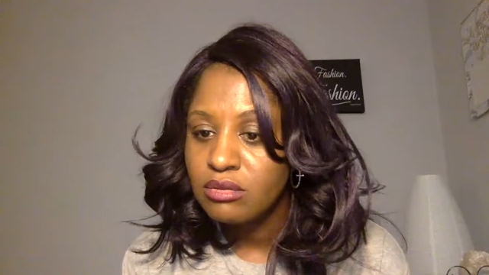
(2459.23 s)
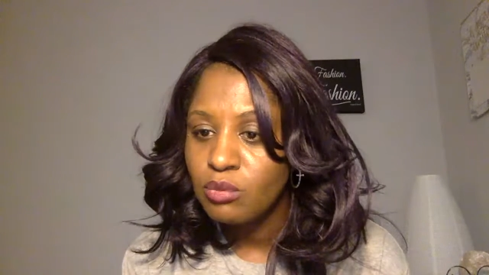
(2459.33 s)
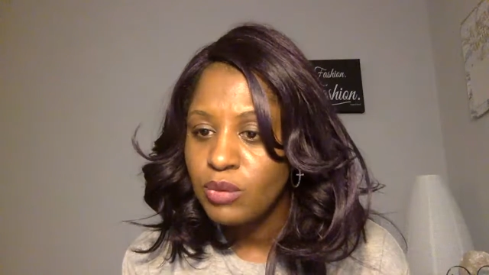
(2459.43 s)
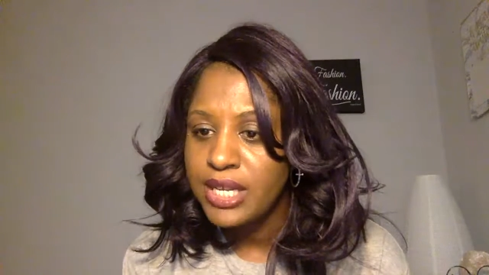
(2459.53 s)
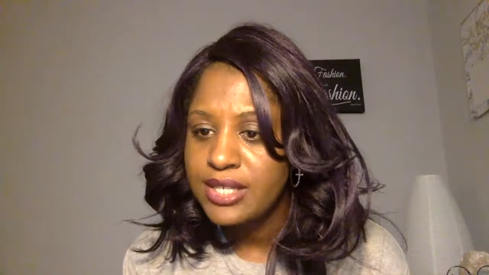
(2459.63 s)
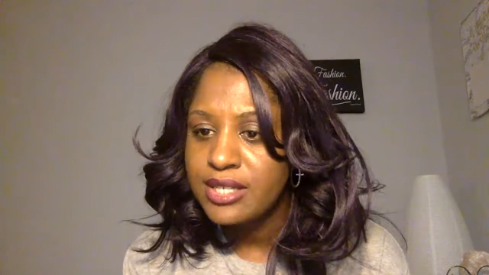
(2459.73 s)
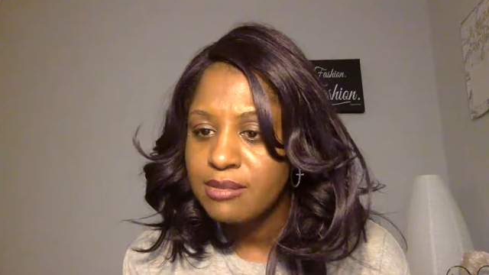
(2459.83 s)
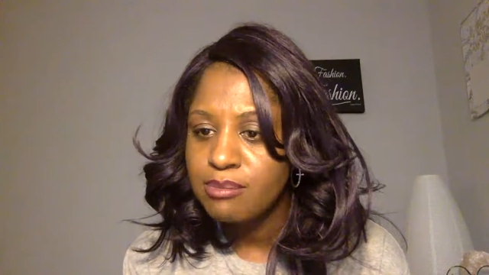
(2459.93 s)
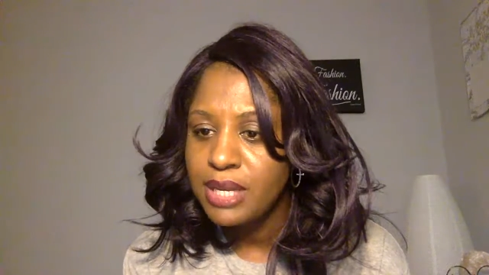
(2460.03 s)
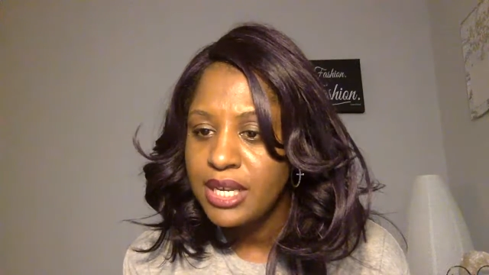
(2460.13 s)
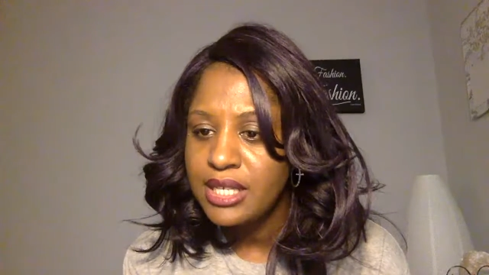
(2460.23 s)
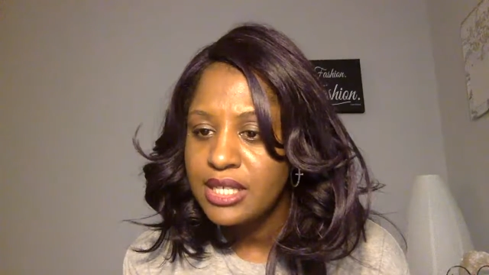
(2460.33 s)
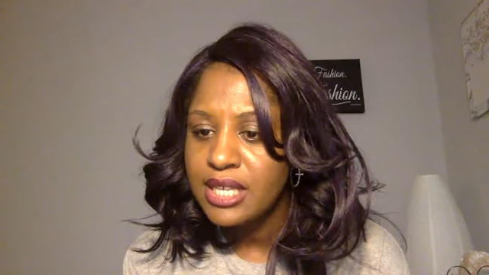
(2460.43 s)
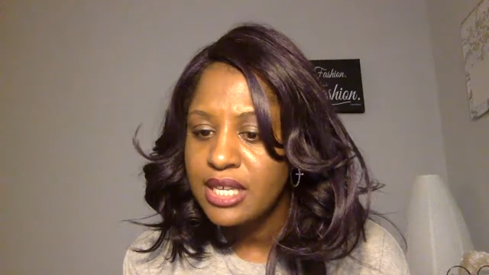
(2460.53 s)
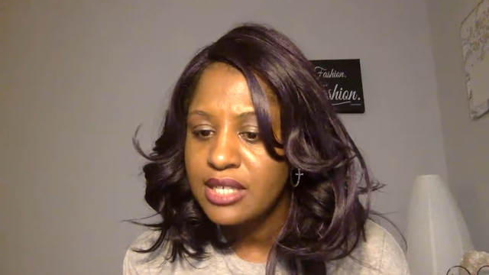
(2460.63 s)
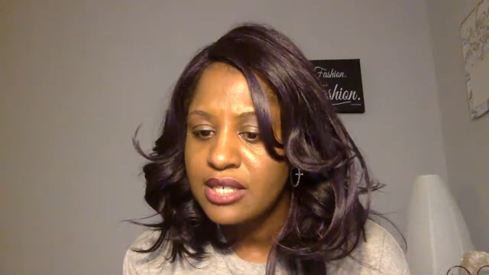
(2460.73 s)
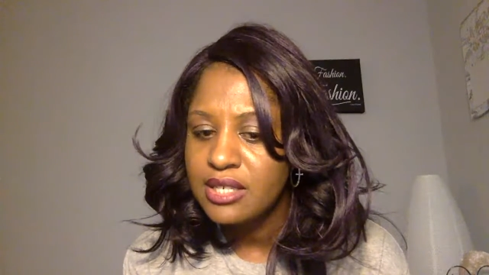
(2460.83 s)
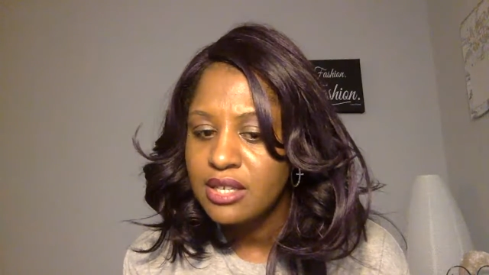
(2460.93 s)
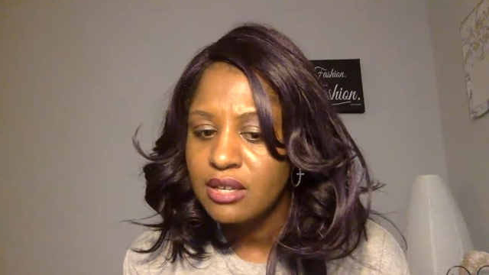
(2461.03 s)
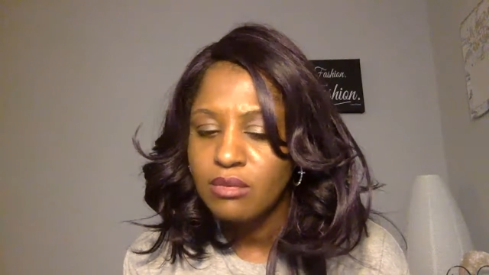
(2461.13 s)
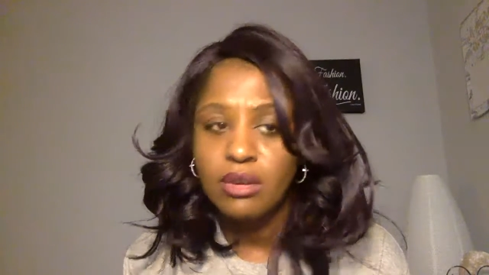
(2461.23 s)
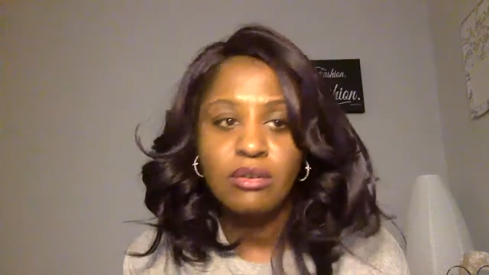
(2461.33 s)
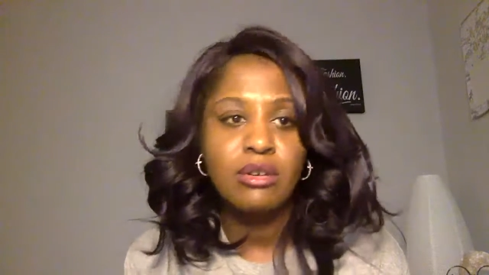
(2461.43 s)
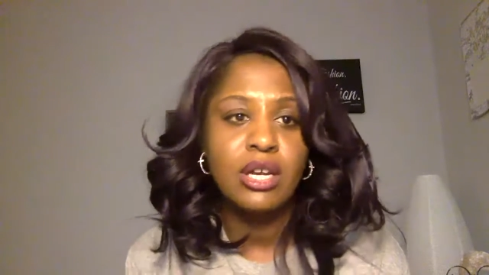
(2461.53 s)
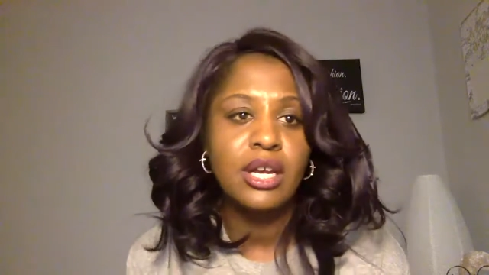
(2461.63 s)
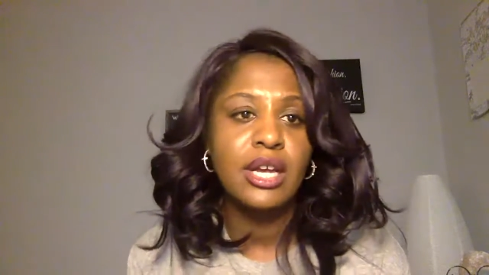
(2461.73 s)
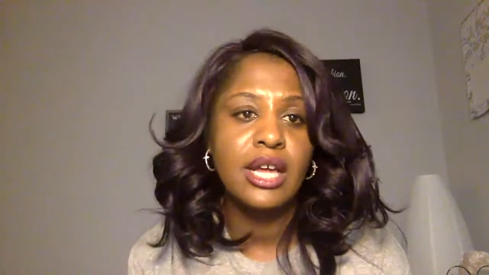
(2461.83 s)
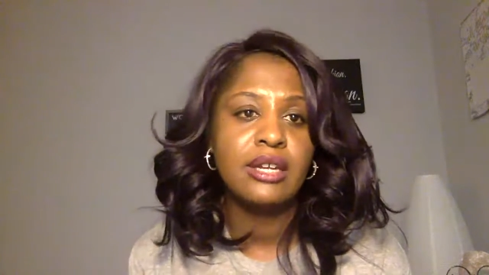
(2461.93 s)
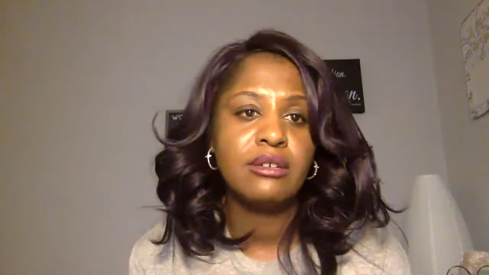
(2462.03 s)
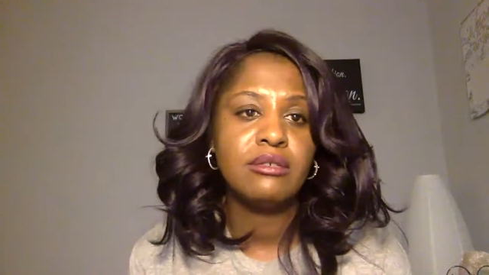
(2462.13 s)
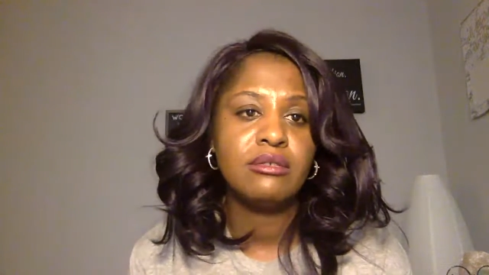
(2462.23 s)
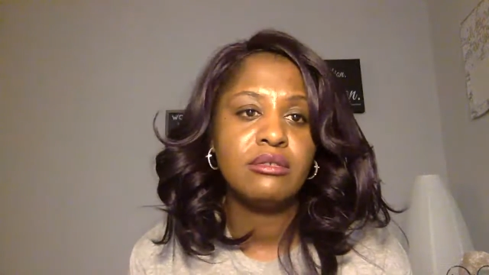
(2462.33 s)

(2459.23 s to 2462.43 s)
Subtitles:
rest in peace. Well, okay, I don't.